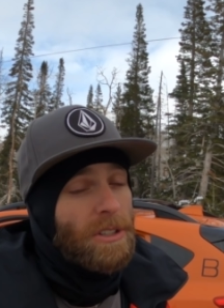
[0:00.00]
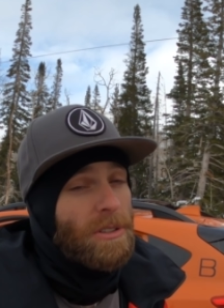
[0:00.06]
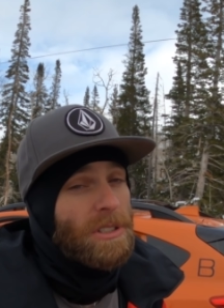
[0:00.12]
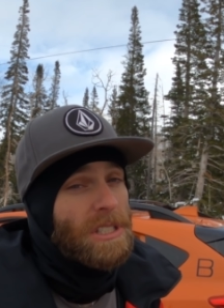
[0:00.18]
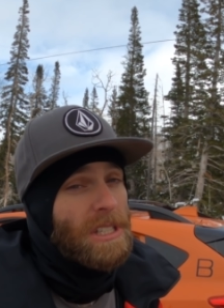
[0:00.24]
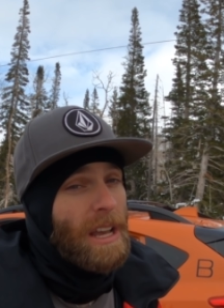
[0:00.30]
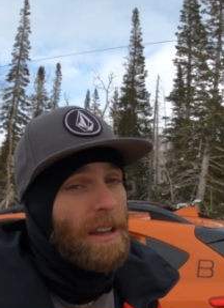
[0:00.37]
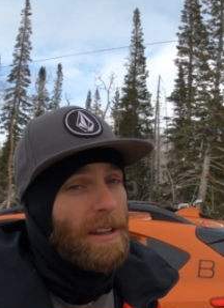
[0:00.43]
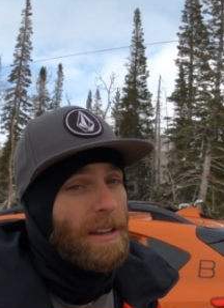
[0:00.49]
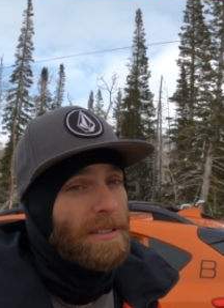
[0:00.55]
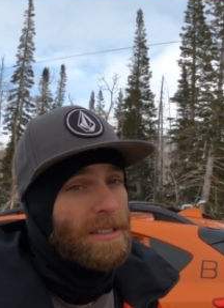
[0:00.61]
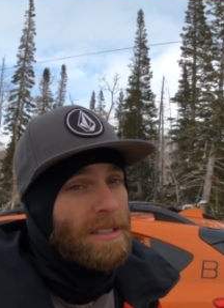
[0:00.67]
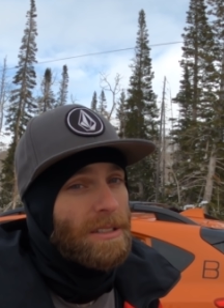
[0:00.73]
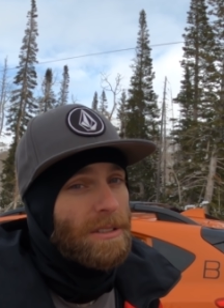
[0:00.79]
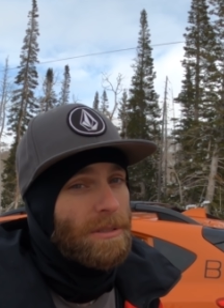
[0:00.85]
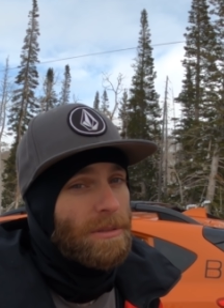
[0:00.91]
A huge shout
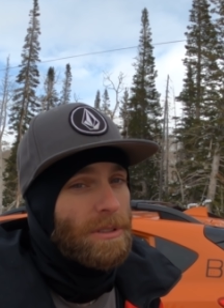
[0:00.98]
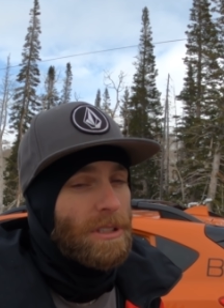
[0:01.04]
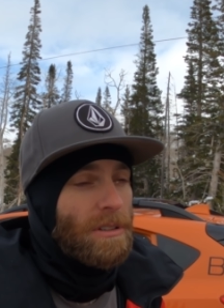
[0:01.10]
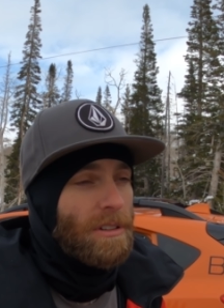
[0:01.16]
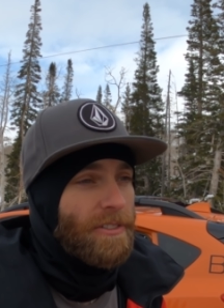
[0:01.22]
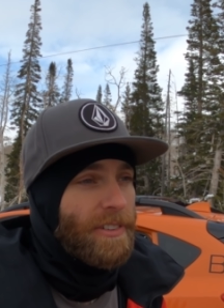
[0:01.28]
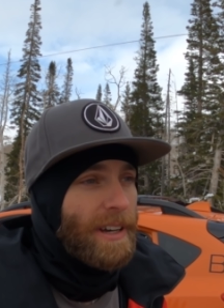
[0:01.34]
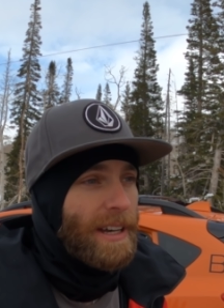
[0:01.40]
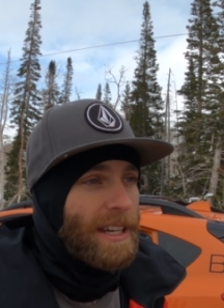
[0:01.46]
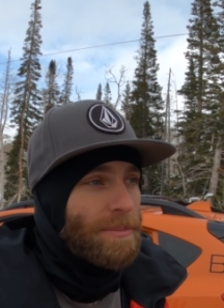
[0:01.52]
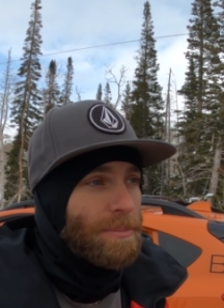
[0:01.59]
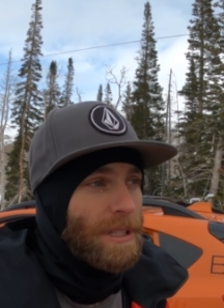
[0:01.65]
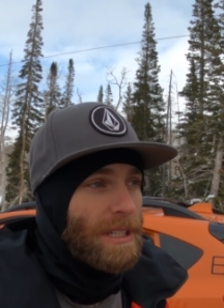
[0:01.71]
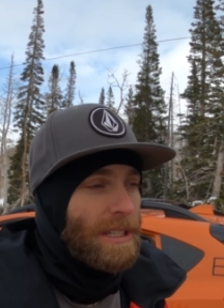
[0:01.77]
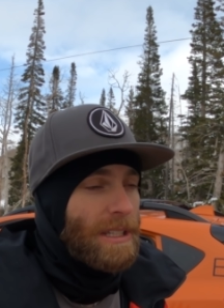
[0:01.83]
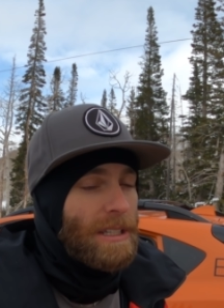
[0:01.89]
out to Unified
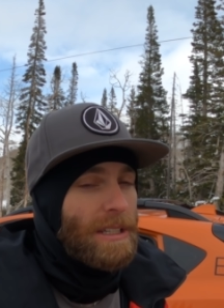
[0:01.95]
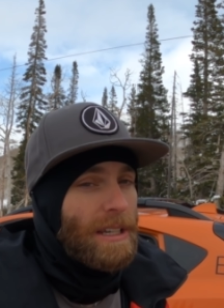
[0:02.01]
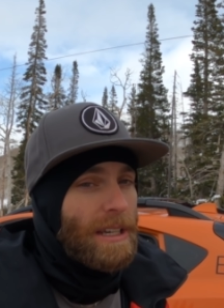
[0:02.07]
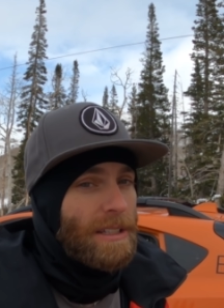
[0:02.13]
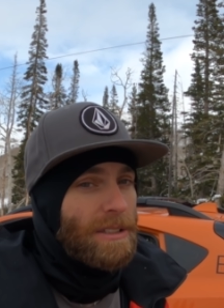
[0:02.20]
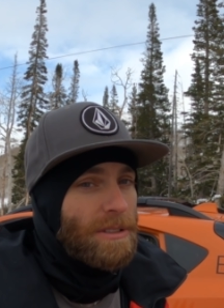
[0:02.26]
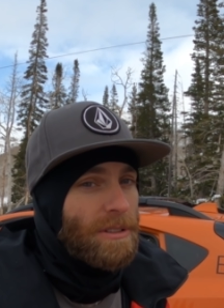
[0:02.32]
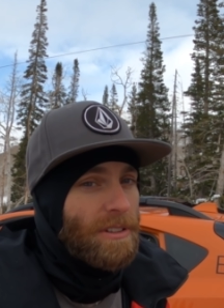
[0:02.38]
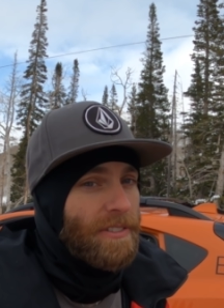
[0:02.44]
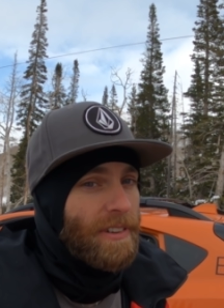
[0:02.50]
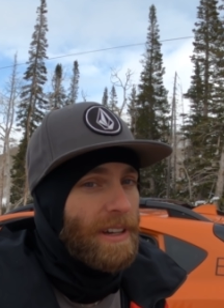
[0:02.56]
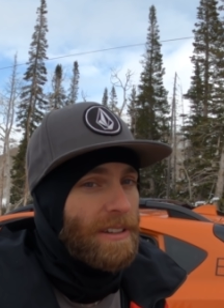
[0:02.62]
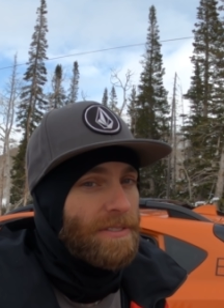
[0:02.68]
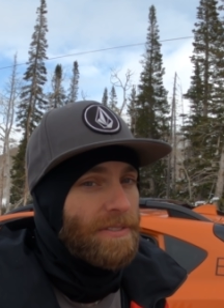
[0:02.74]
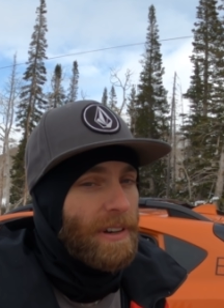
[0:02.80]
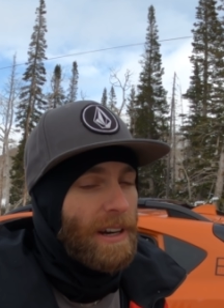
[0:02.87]
P D and
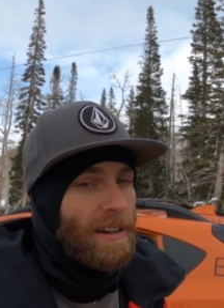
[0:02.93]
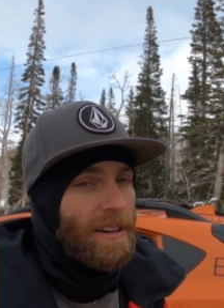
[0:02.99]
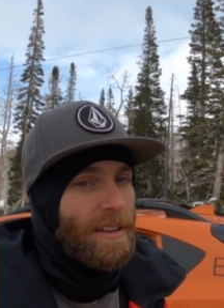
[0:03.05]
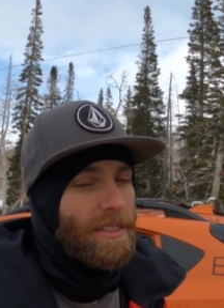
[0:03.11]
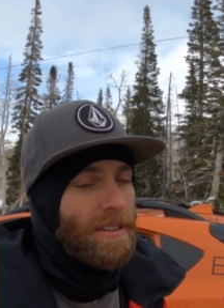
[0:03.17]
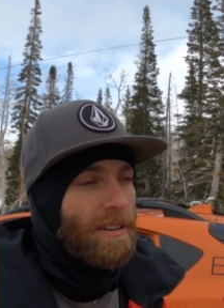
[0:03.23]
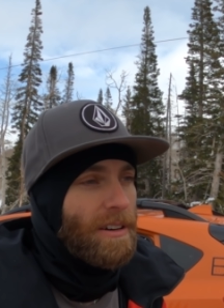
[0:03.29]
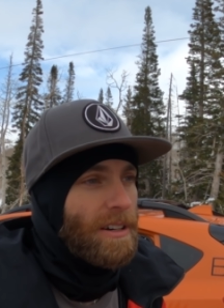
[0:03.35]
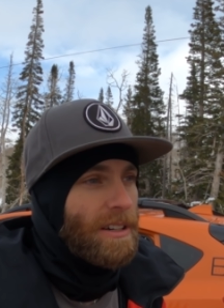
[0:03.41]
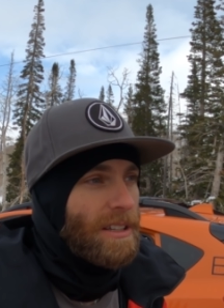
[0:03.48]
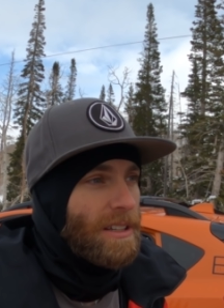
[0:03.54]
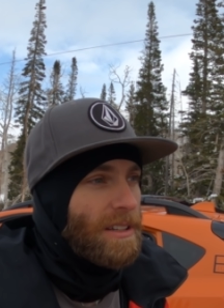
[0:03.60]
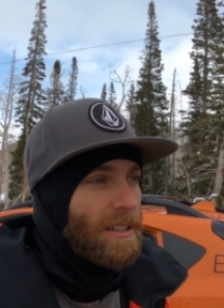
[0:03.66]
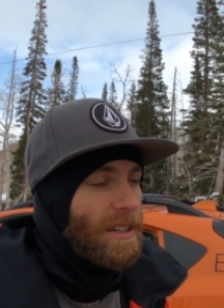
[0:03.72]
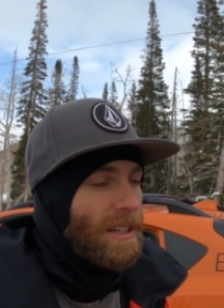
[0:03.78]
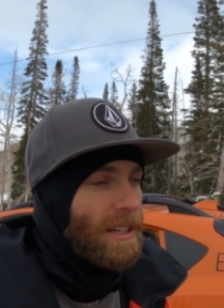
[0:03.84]
Unified Fire
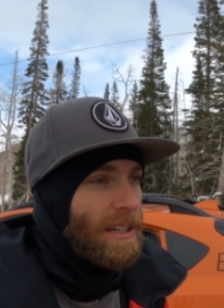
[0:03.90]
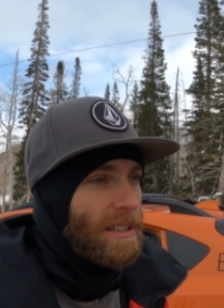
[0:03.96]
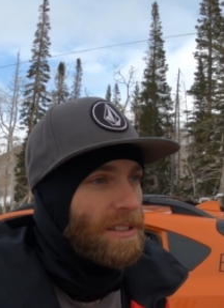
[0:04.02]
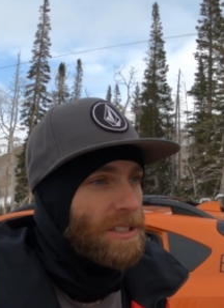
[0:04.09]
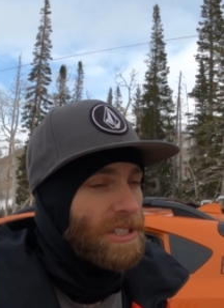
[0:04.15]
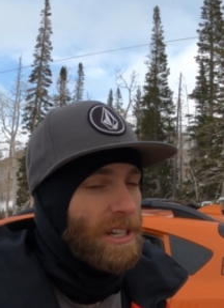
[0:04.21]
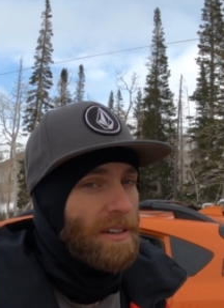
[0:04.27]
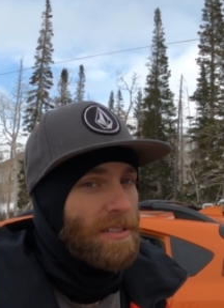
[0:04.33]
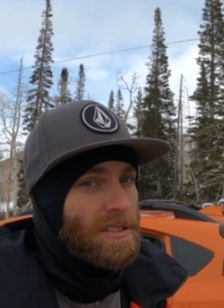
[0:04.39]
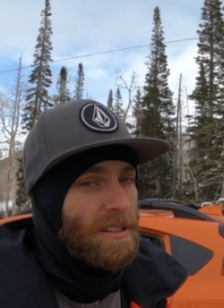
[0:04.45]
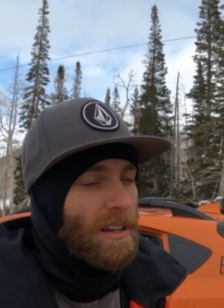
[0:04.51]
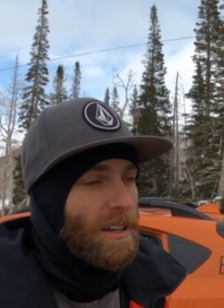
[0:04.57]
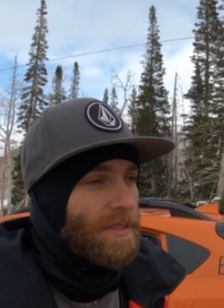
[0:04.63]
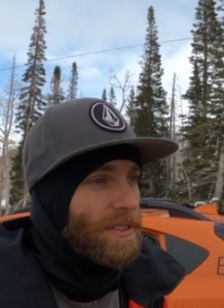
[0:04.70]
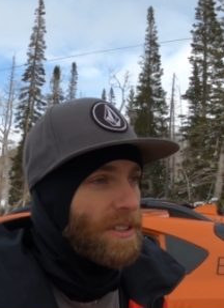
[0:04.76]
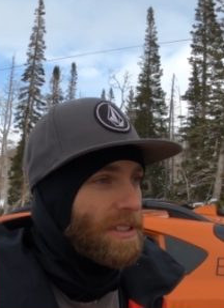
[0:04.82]
Authority and the Sheriff's
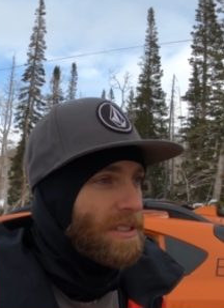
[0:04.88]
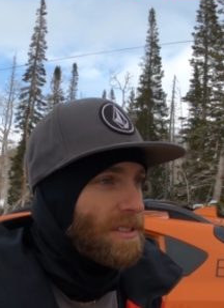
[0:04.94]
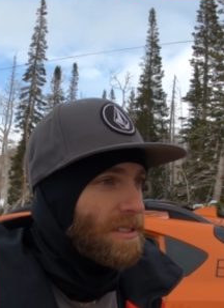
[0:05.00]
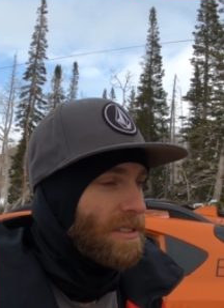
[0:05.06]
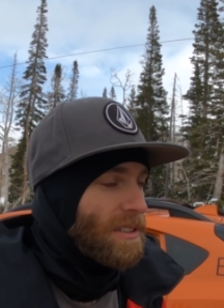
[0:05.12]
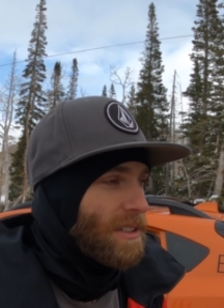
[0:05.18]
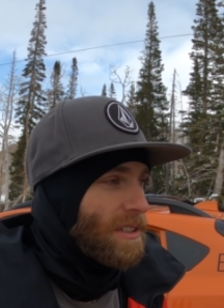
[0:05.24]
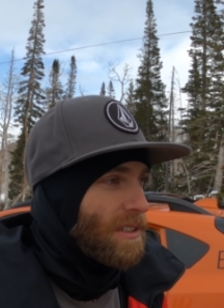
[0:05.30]
Office.